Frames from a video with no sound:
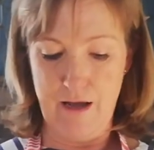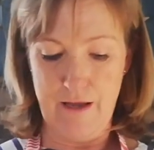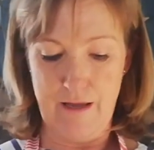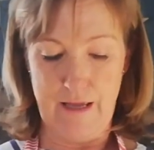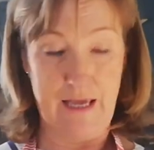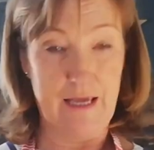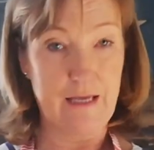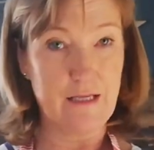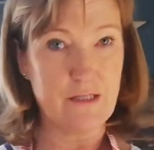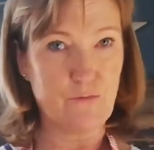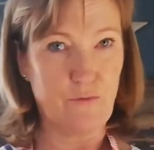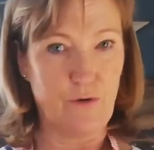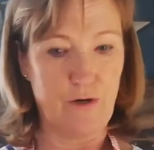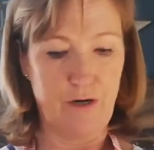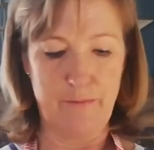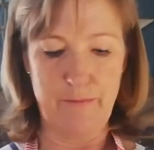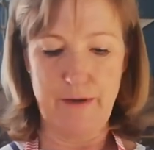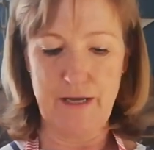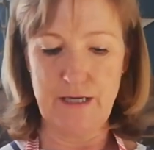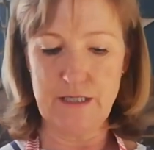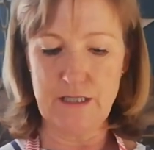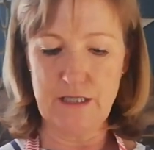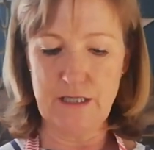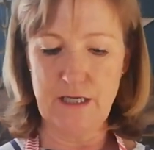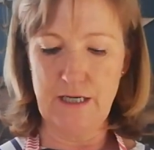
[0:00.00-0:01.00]
here's one I
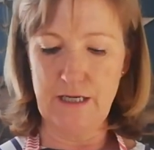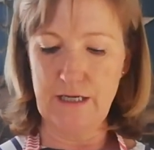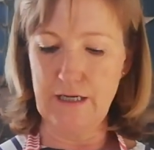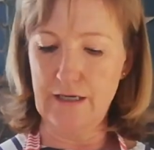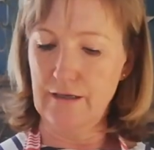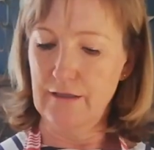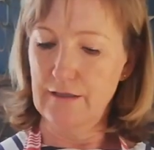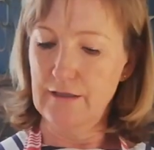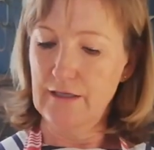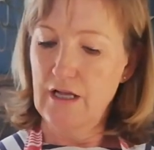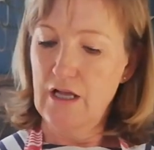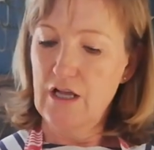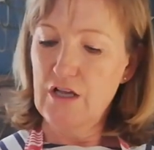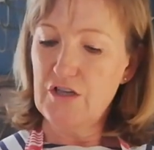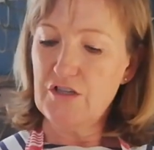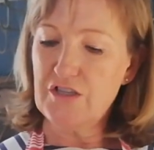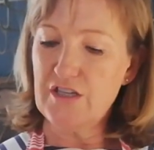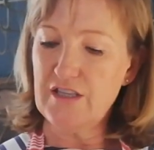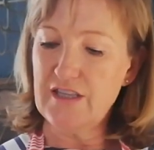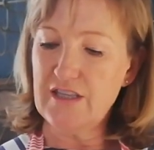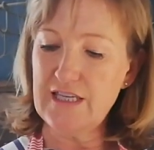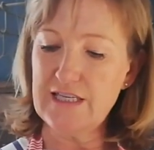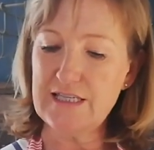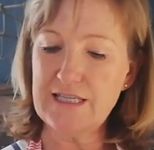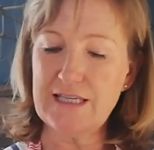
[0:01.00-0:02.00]
made earlier.
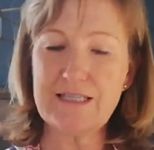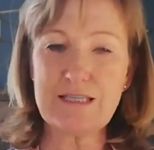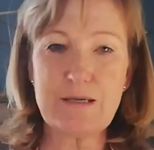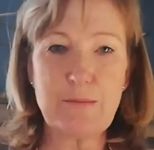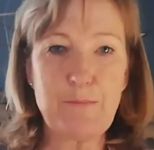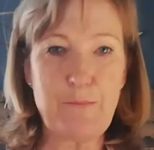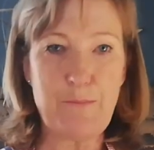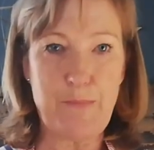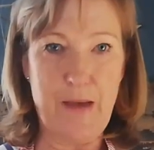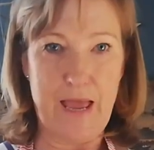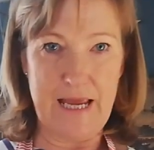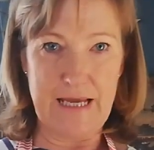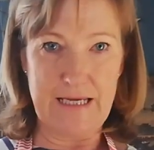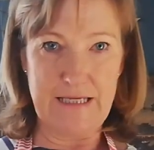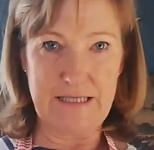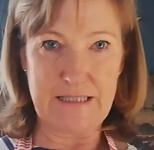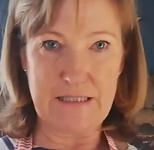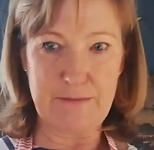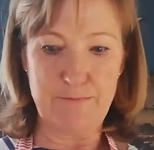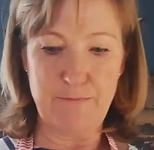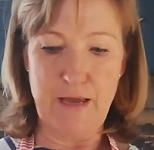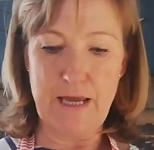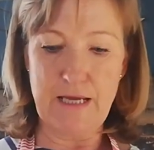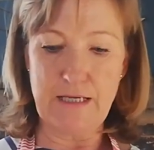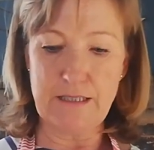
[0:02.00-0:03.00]
So this is a base
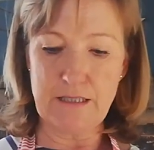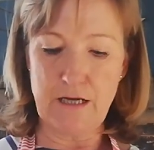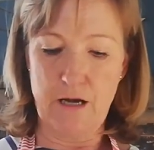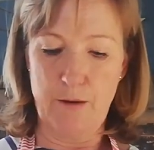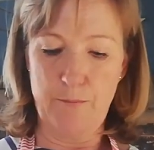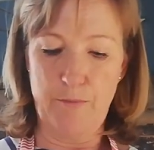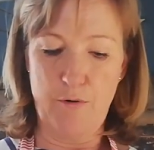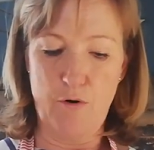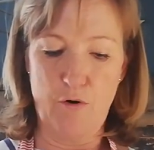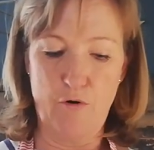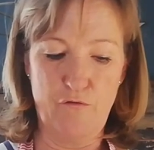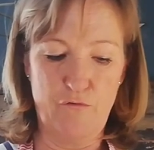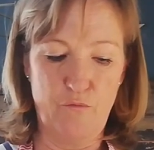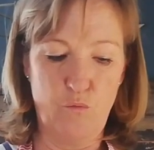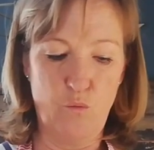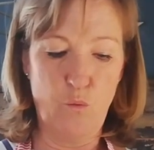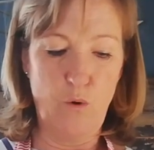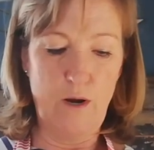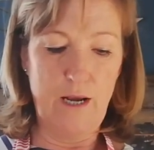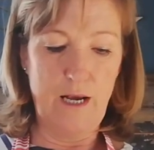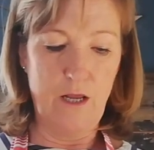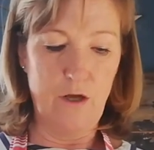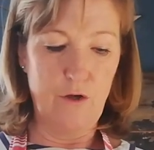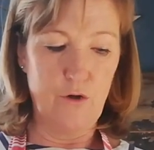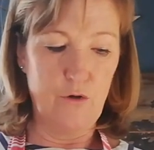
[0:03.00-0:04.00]
made up of
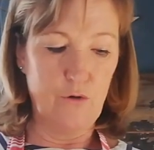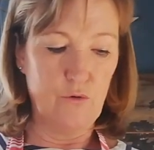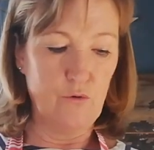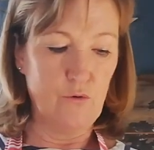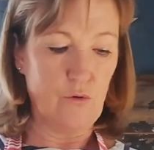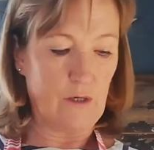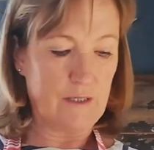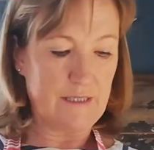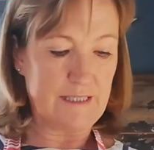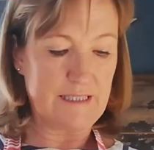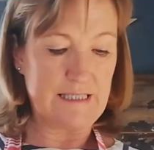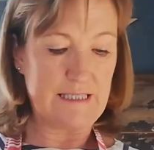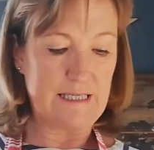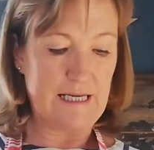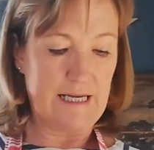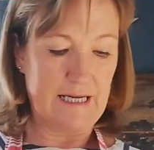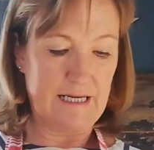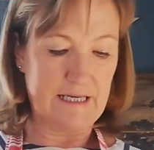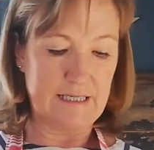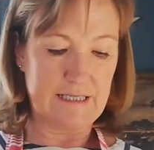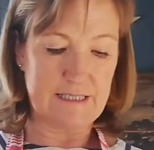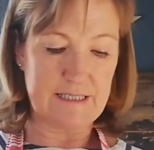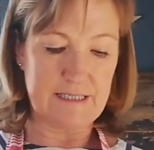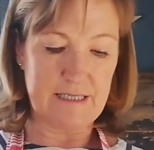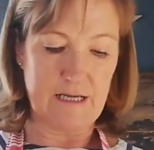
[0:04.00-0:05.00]
willow
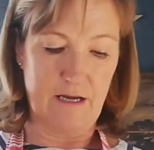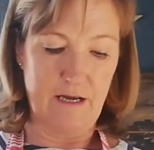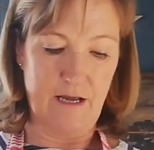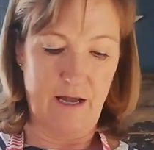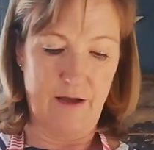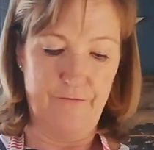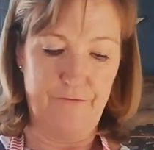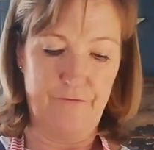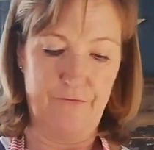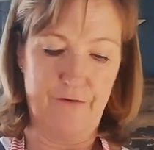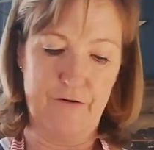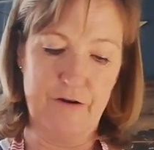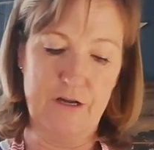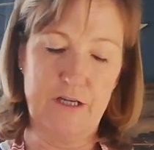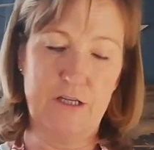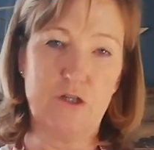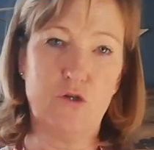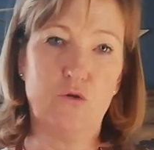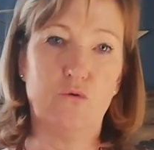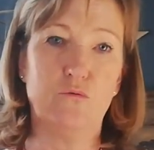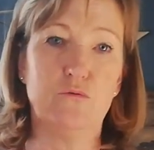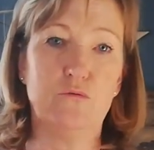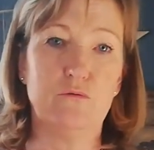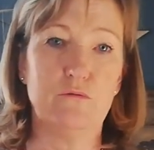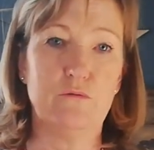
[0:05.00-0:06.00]
sticks. I have very
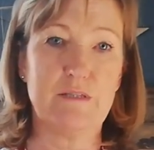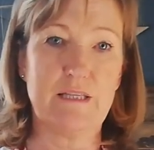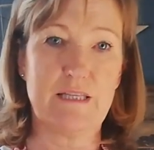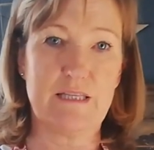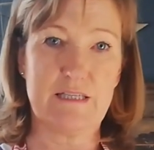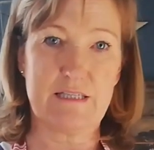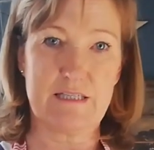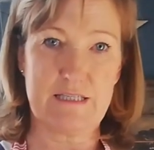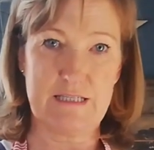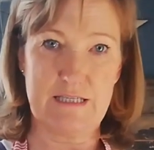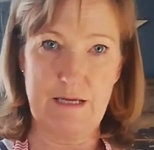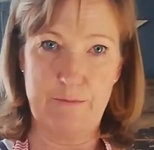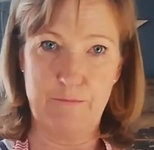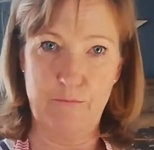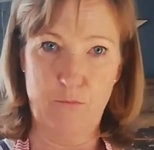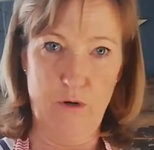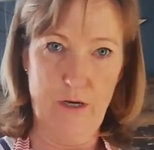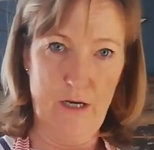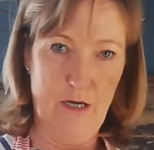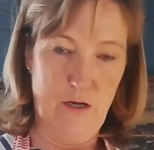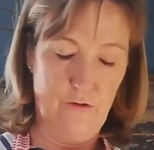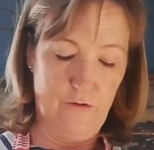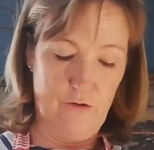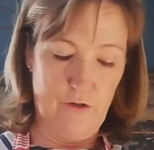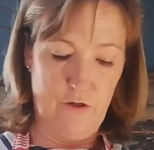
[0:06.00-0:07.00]
tall, slim
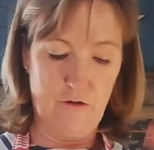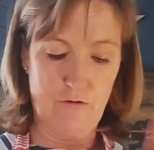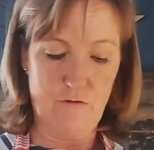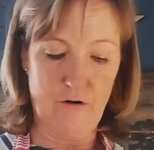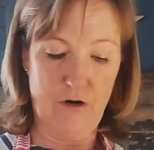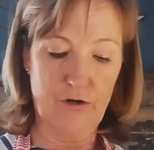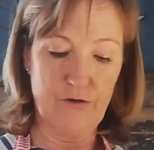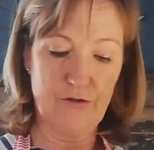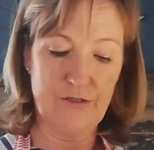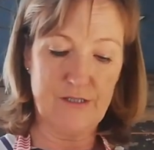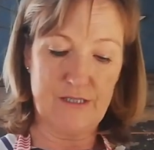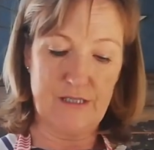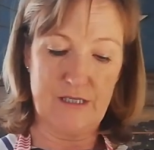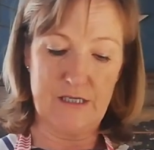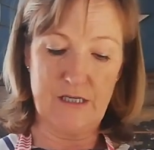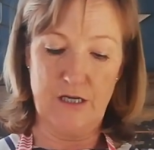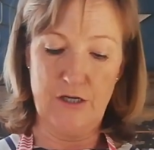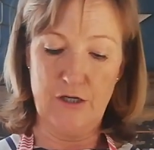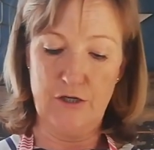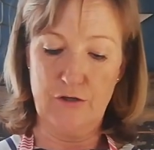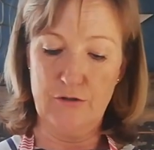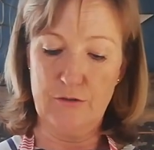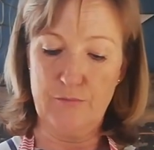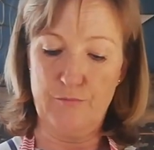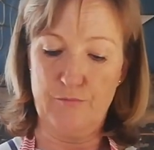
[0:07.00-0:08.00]
willow that grows that
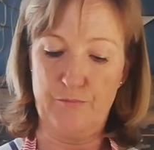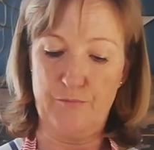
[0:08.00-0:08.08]
I